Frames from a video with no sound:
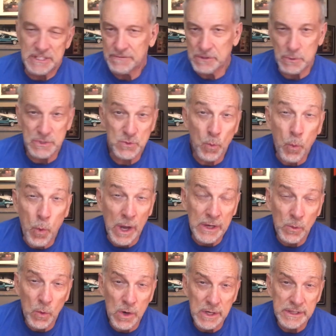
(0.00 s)
If there was one
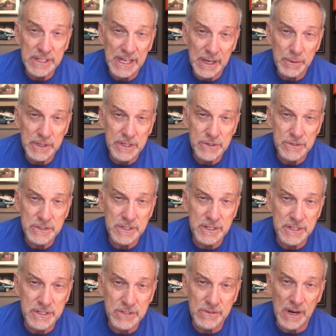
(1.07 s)
word that I would use to
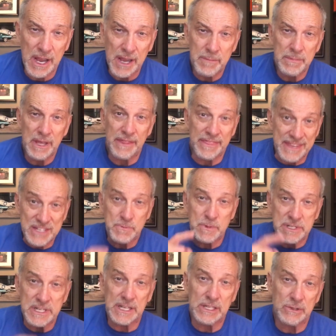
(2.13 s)
describe this
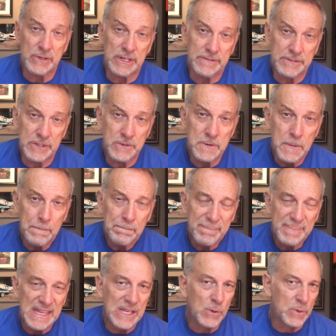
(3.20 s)
particular interview,
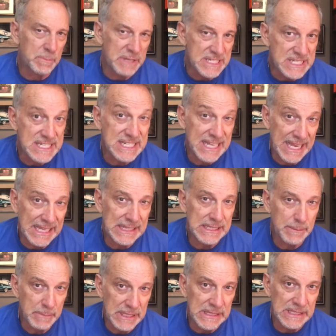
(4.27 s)
it would be
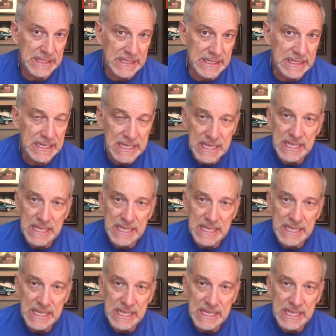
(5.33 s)
scalability.